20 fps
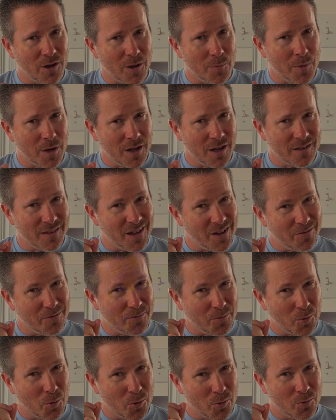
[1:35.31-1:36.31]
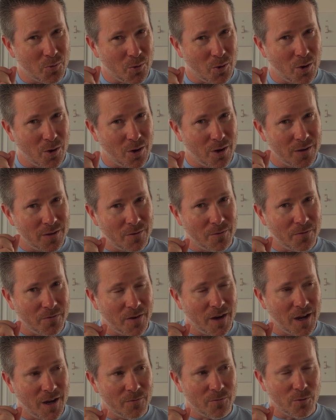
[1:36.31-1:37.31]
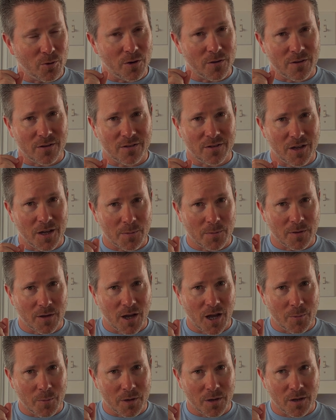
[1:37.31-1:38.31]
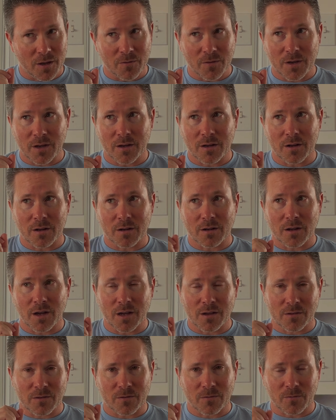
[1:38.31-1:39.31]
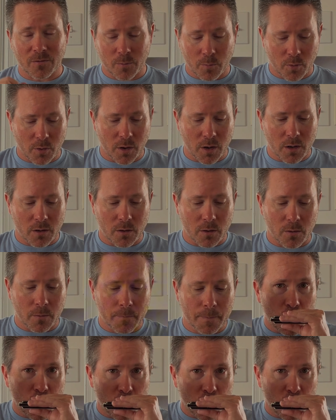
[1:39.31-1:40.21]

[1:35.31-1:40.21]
I'm hitting that 4 draw and the 5 draw at the same time and giving it a nice vibrato.